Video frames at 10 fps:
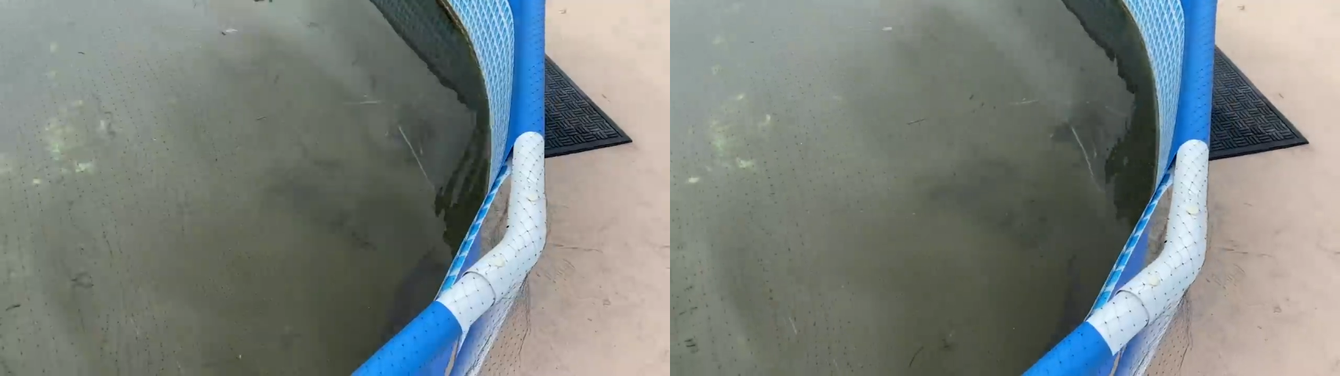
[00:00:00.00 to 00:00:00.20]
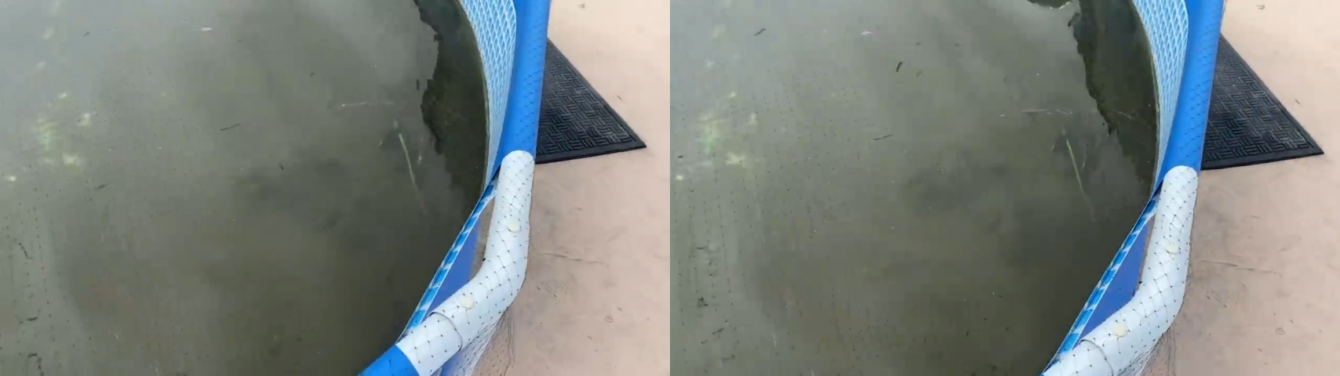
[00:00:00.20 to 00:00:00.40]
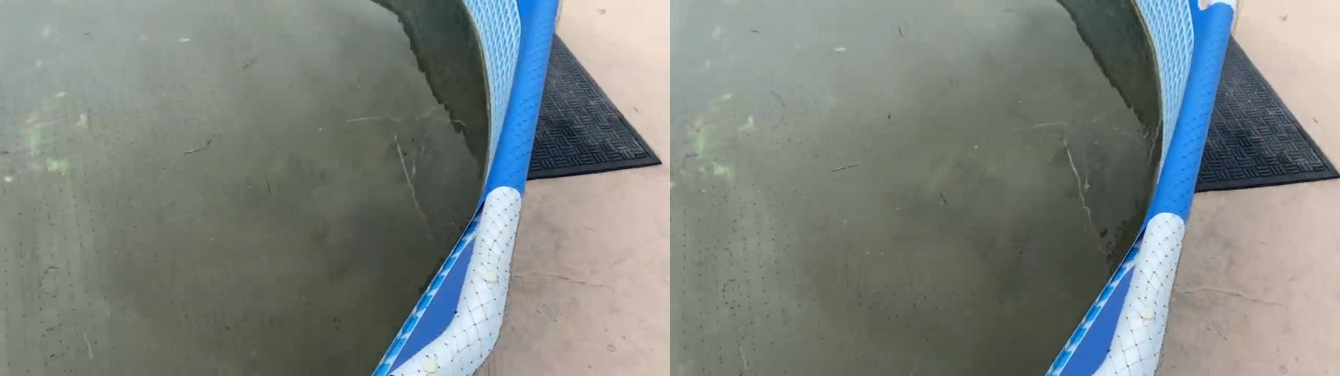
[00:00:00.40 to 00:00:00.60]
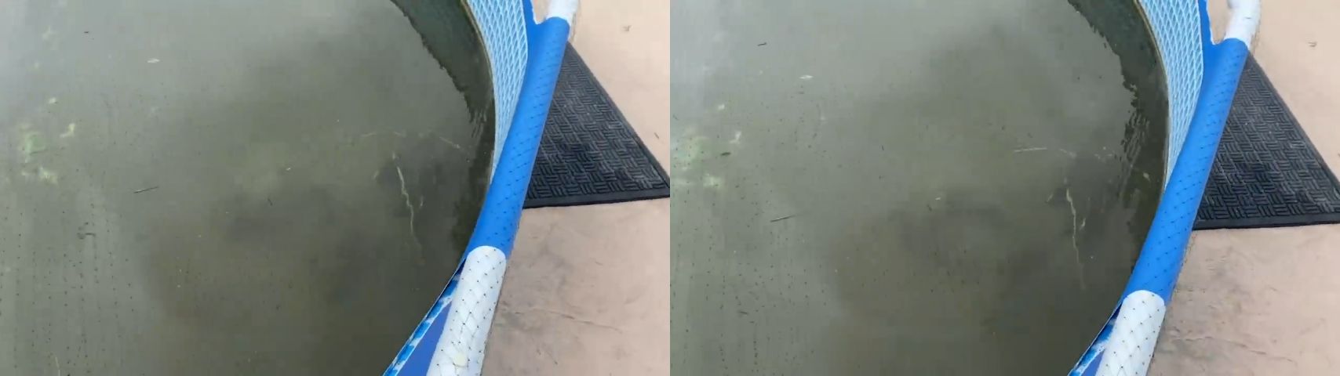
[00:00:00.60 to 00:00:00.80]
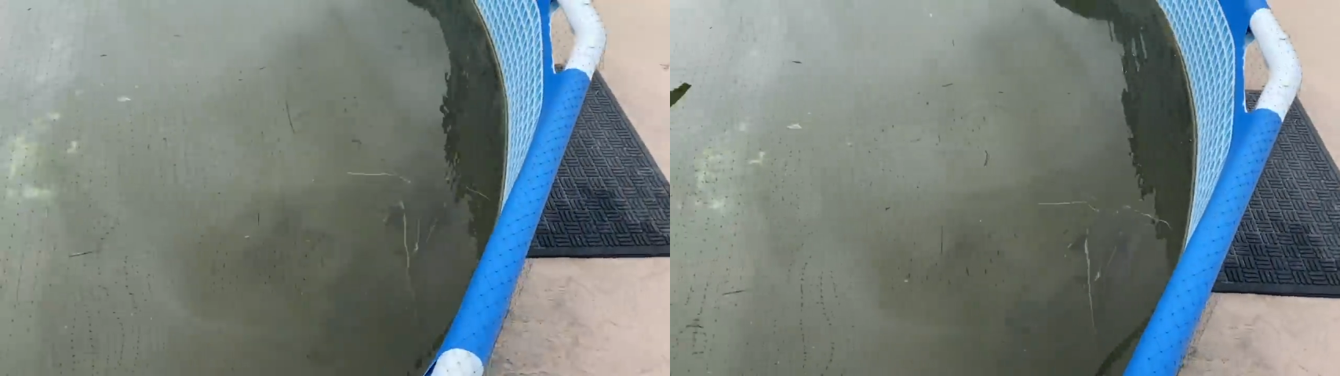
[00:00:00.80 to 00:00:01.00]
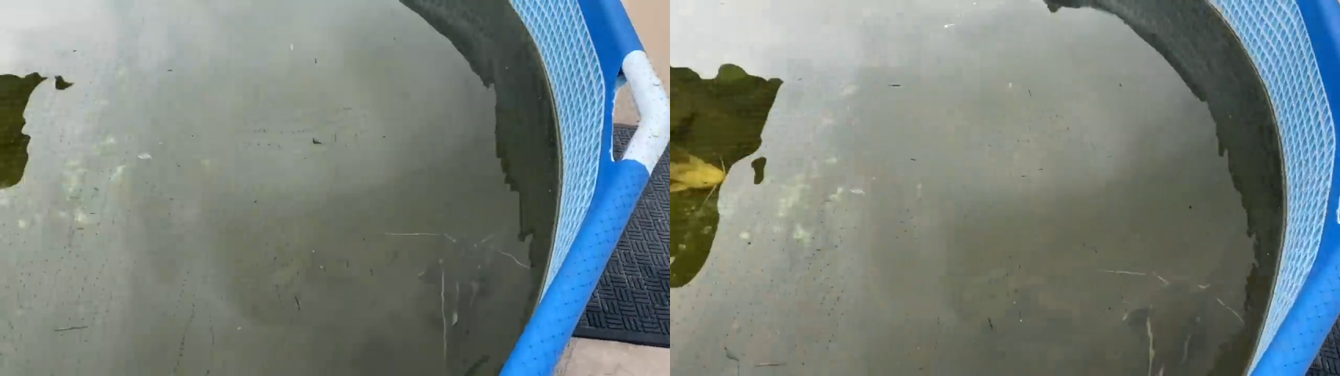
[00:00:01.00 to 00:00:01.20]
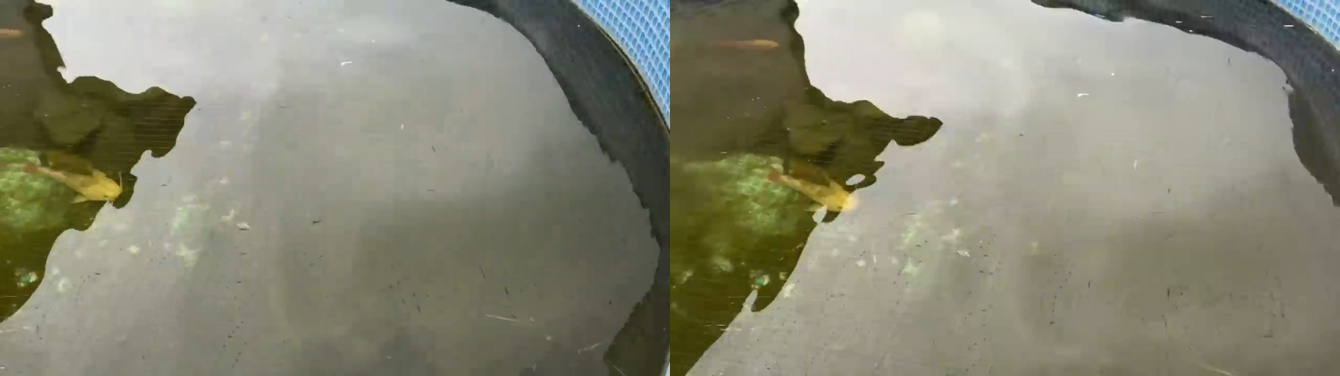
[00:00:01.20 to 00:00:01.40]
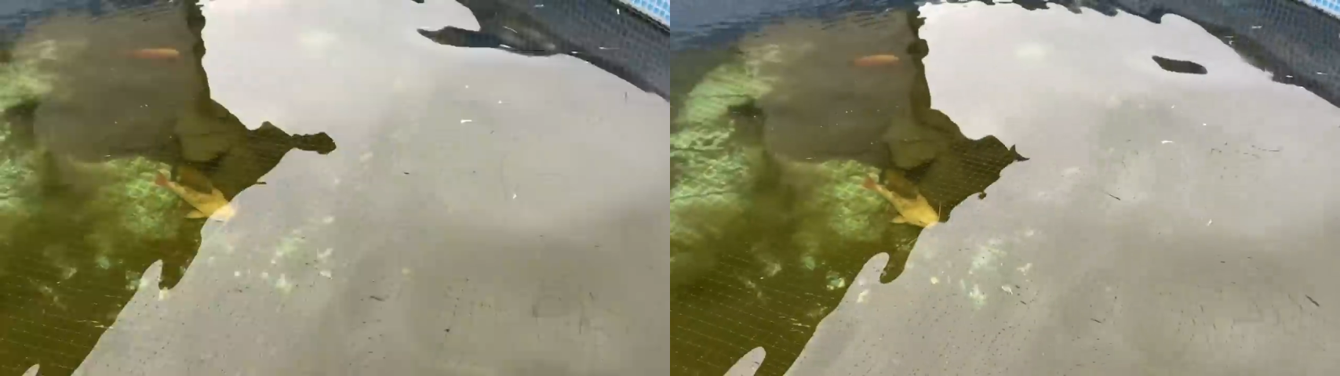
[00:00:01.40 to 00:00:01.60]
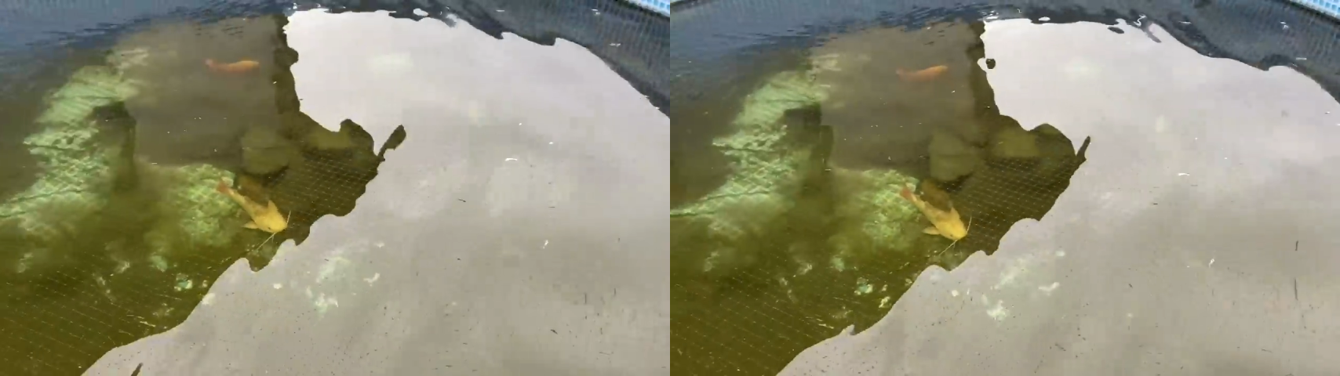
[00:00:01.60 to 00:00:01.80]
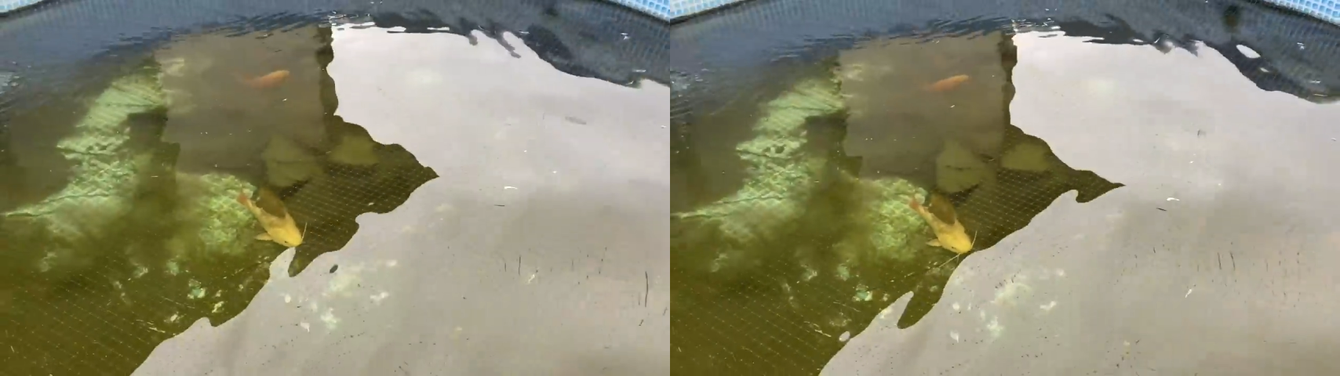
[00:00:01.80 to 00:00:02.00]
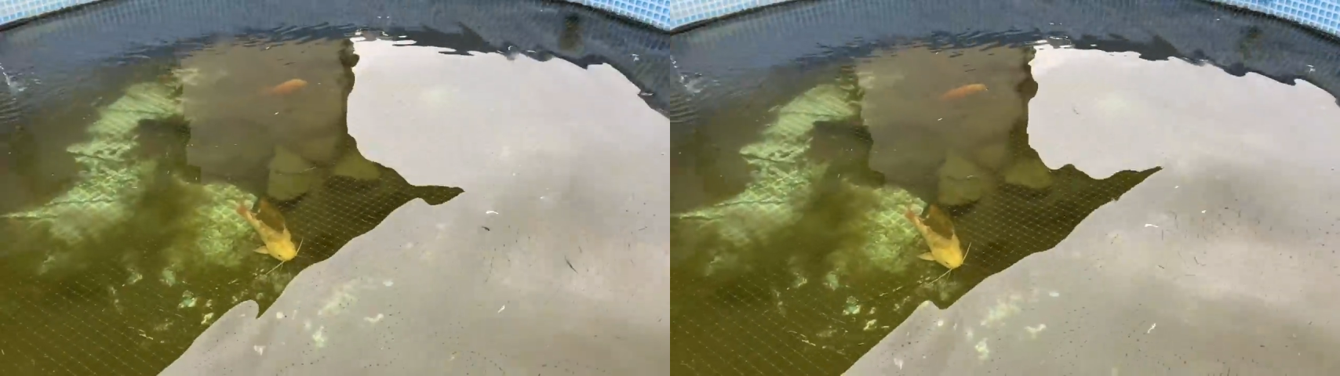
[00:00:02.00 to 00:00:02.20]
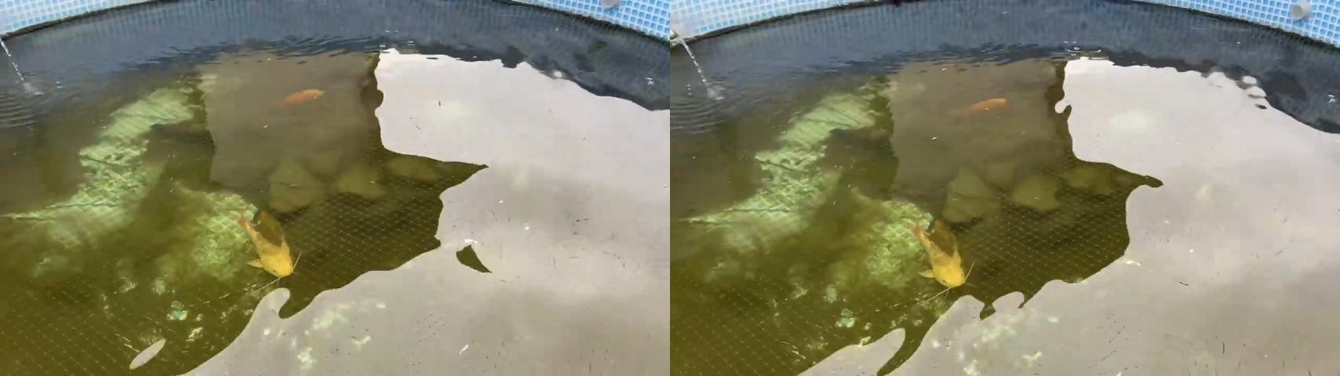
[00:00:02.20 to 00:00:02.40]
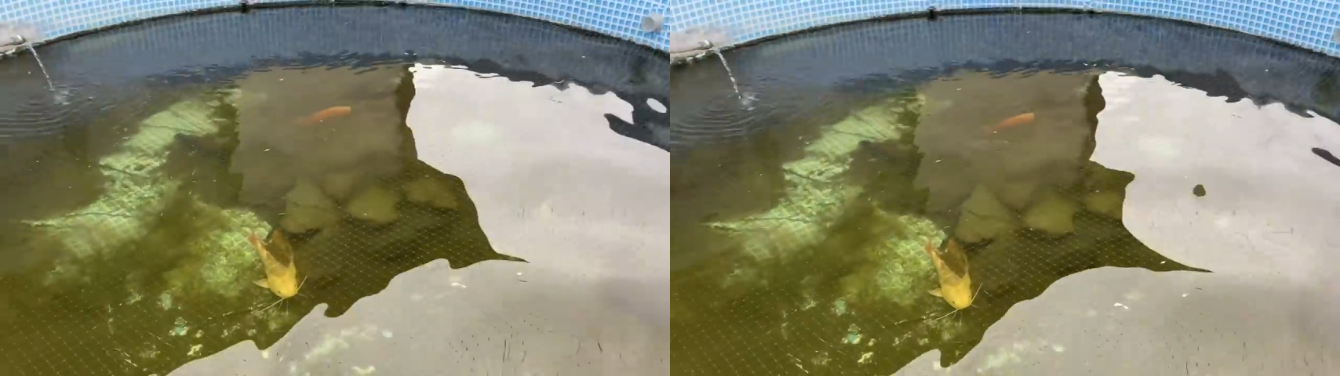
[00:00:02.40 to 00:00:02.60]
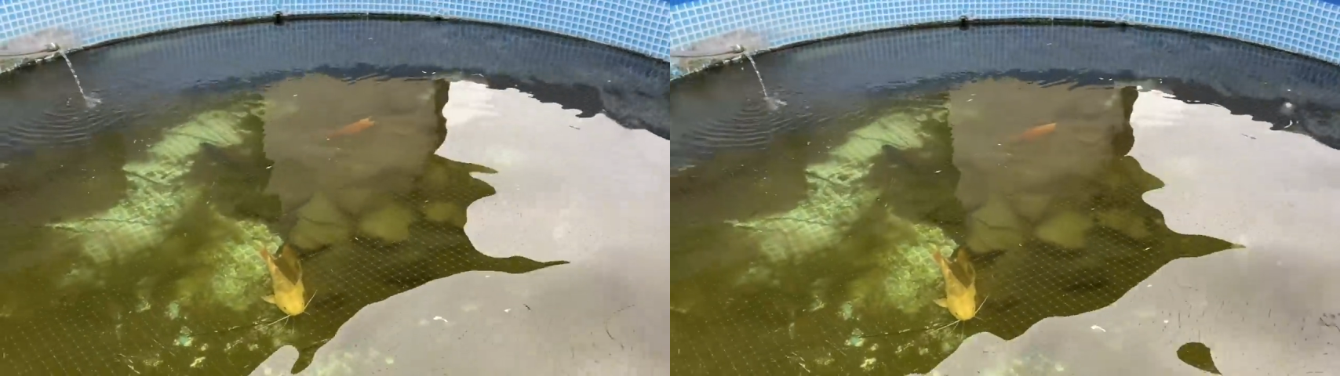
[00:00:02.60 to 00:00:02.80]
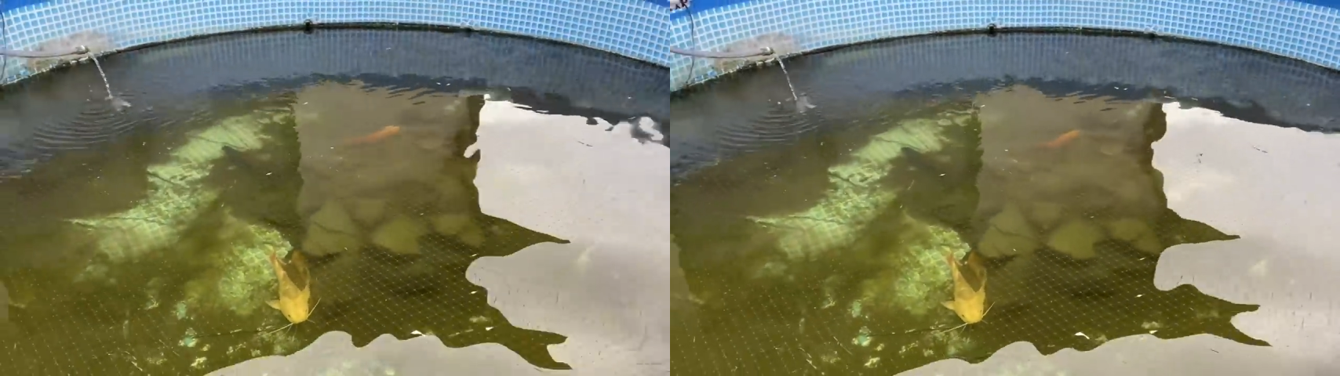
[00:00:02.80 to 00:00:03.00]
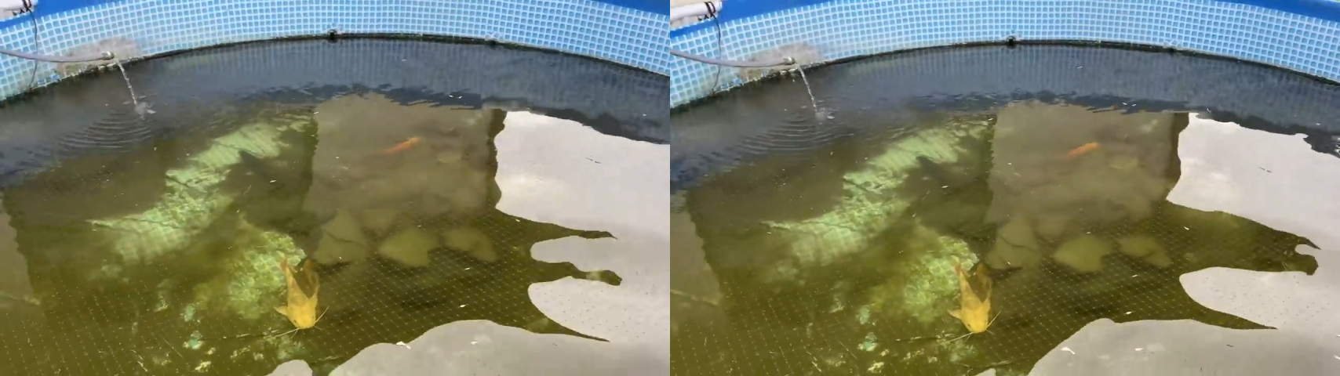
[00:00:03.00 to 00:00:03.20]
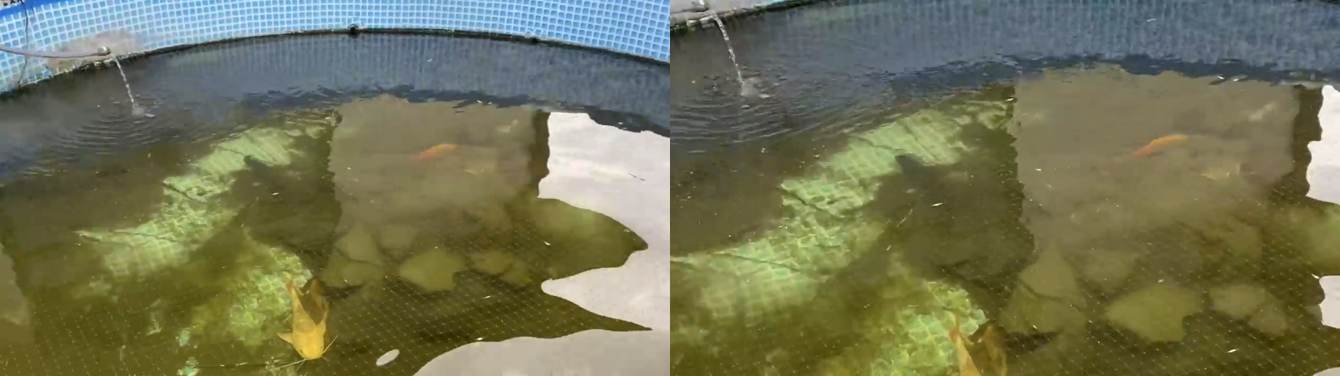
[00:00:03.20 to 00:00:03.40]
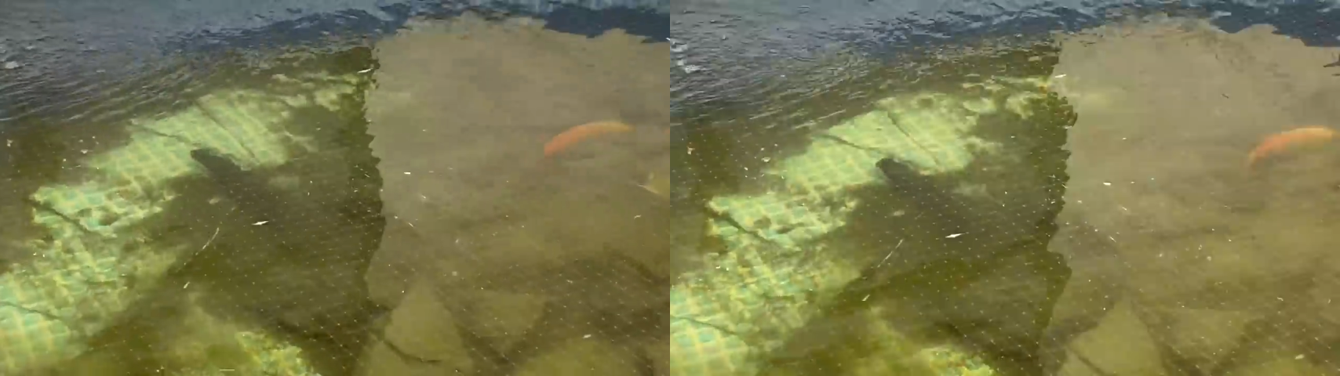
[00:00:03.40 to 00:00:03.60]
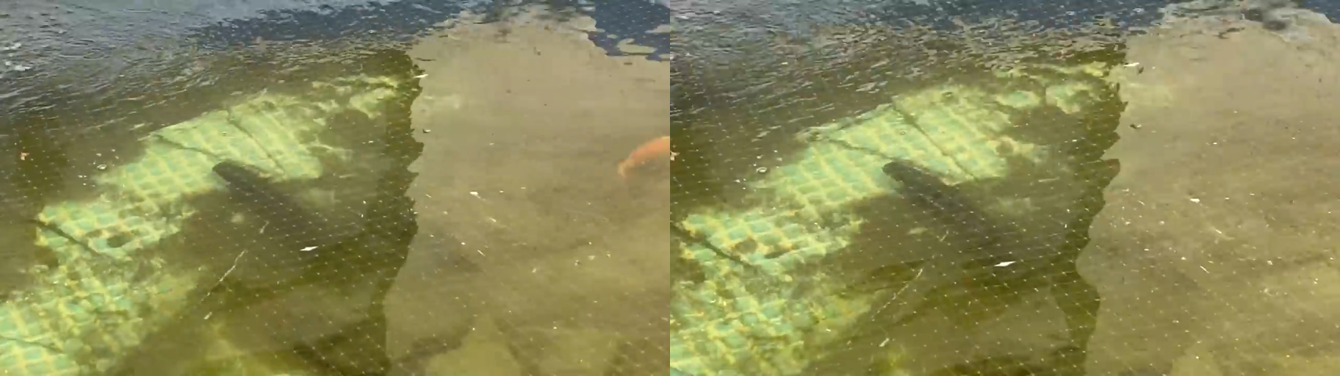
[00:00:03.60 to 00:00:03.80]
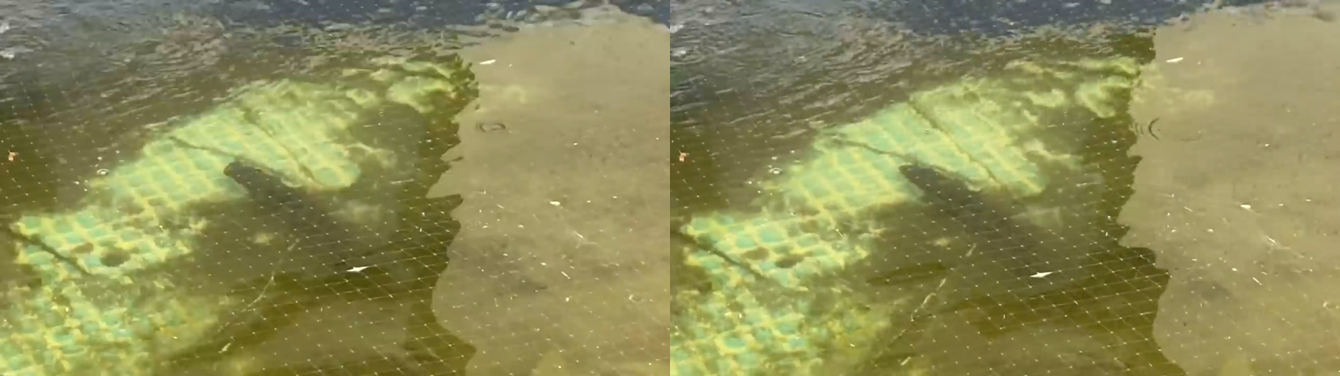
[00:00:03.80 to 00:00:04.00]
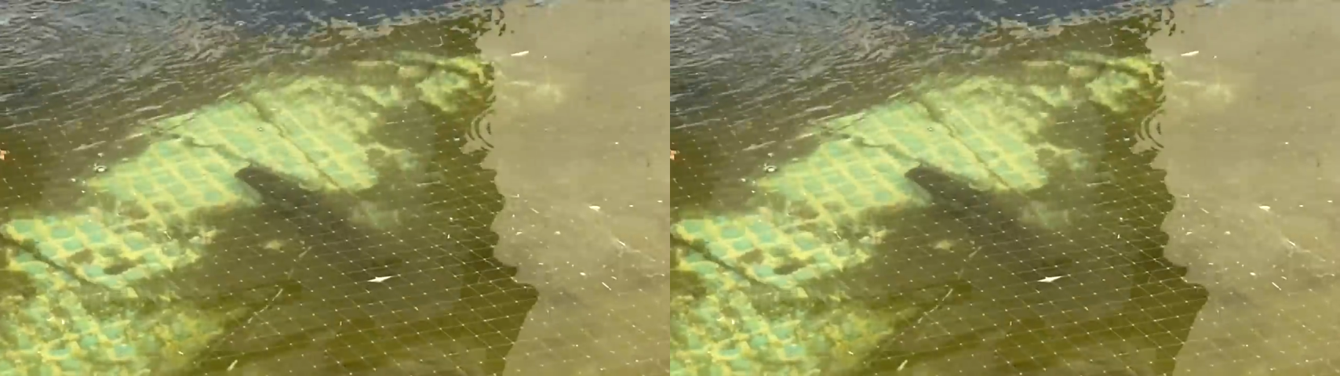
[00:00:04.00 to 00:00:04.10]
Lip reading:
[unreadable: no face in view]